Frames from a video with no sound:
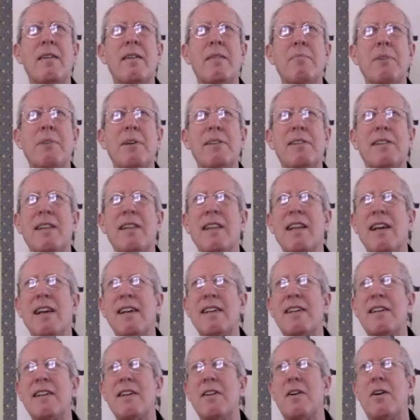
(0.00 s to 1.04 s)
But clay
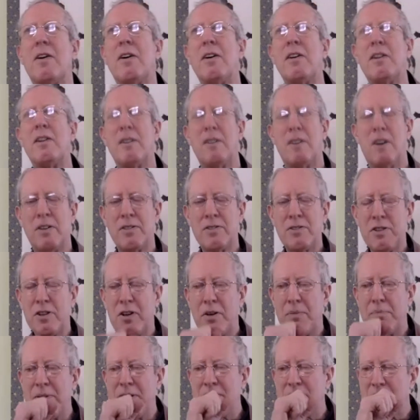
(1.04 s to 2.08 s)
can also
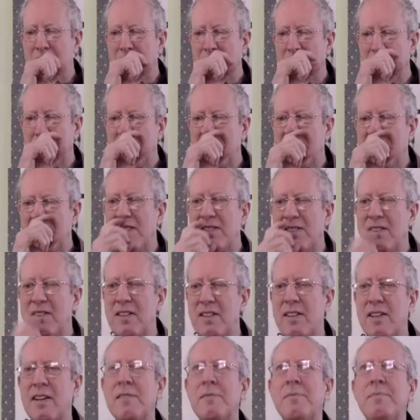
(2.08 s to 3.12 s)
be turned into
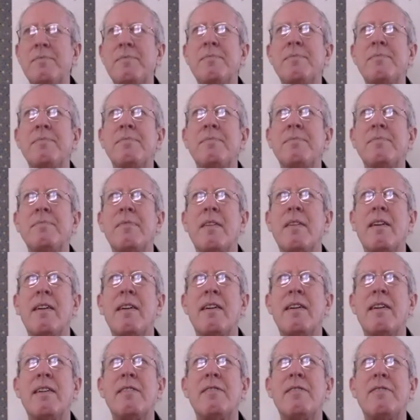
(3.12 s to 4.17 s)
the
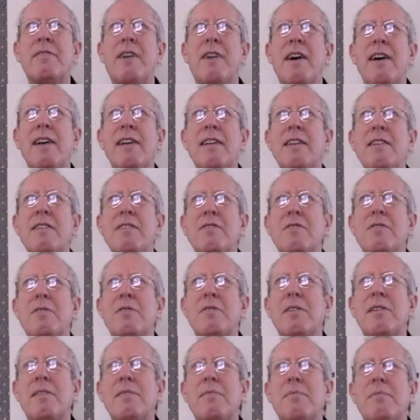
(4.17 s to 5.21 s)
finest,
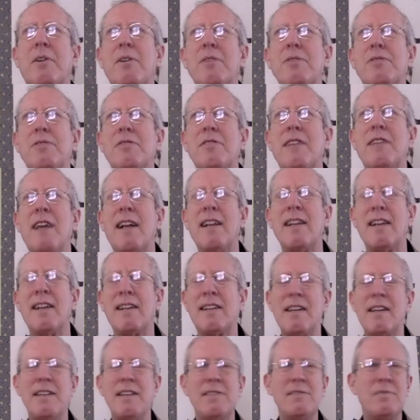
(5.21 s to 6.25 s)
most
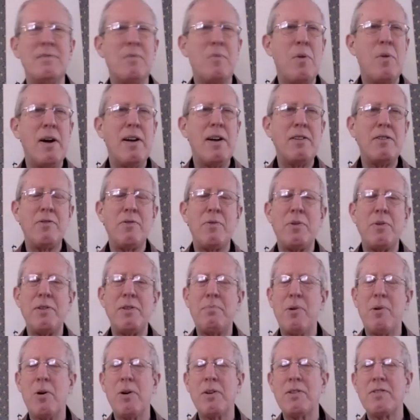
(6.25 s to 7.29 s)
delicate Wedgwood
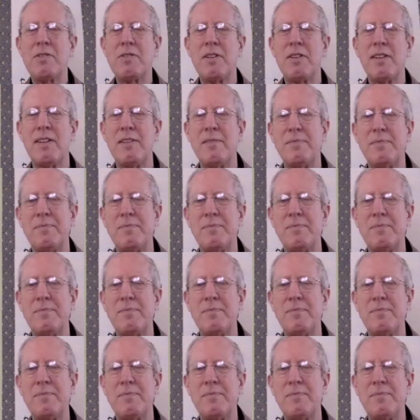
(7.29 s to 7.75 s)
porcelain.